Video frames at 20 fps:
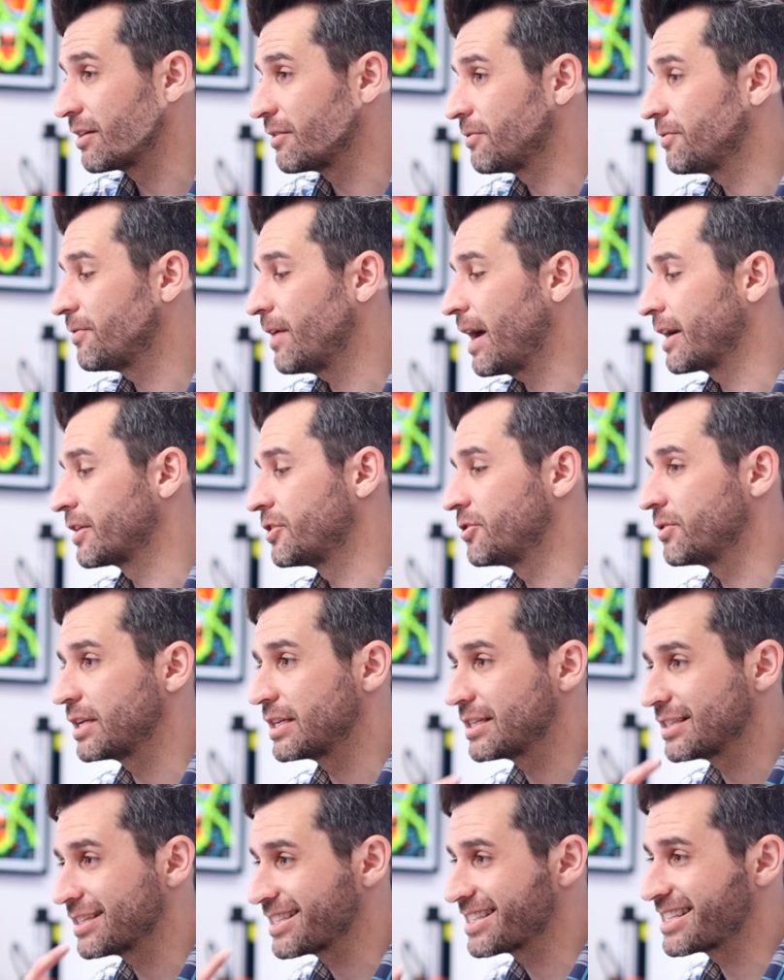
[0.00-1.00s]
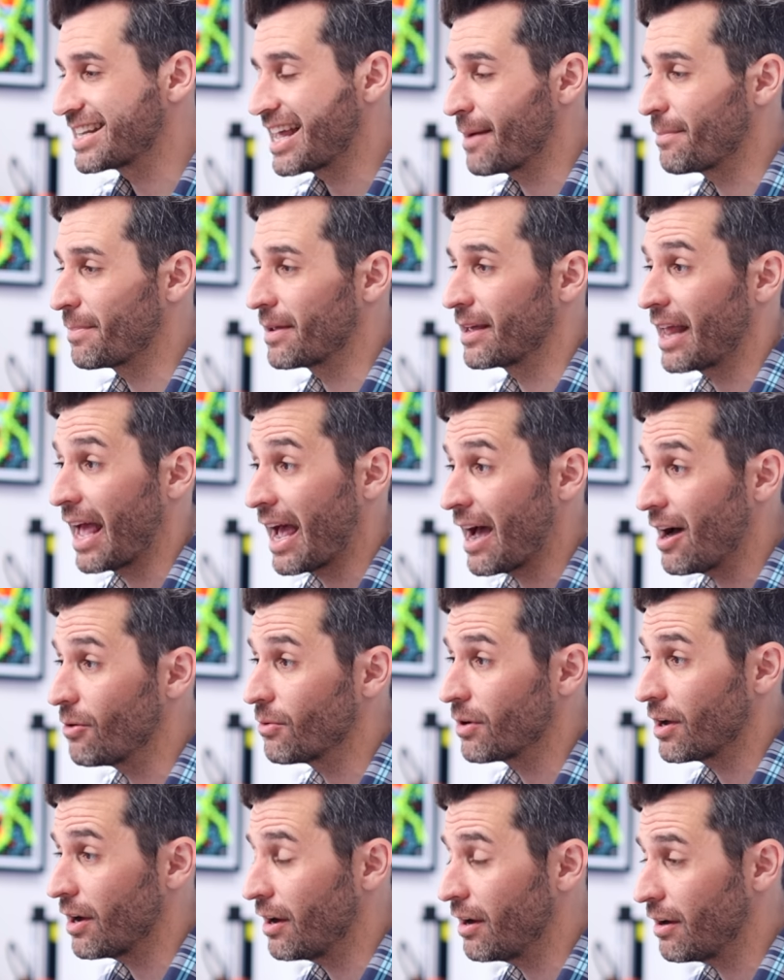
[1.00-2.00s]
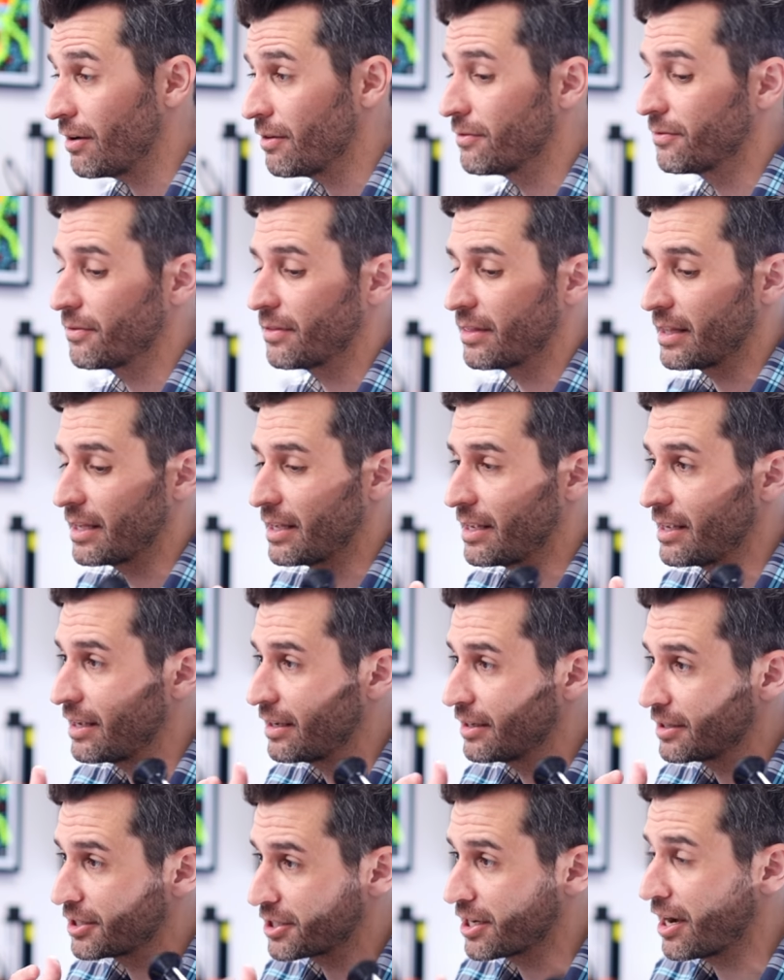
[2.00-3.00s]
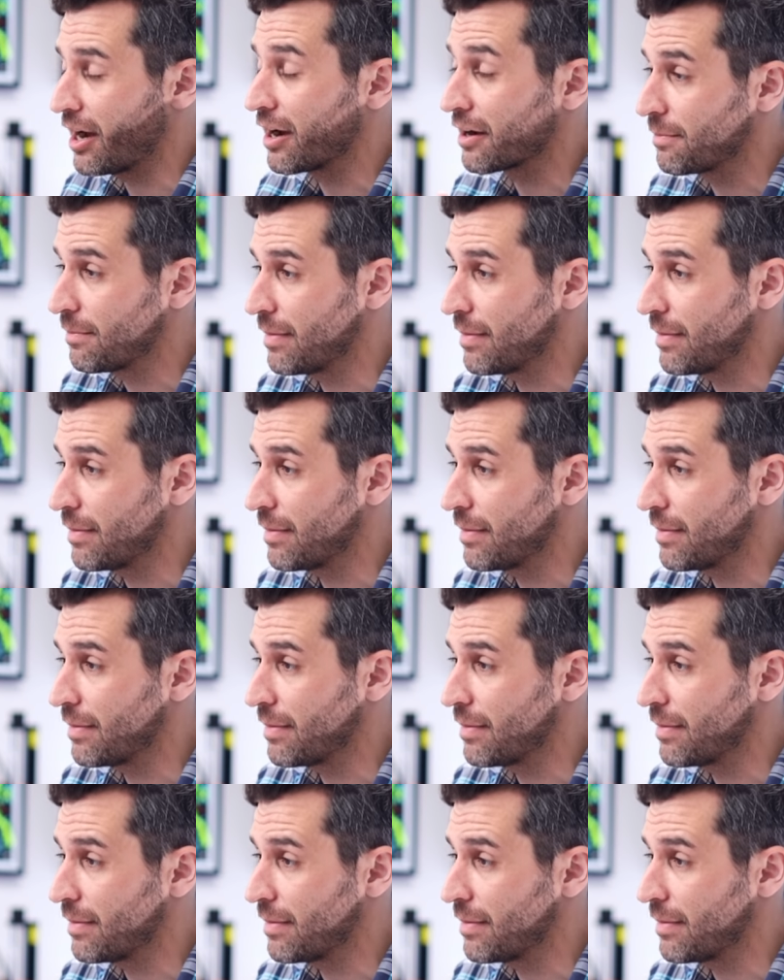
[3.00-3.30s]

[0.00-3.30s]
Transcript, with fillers: in fact, you can just snap it out of the shock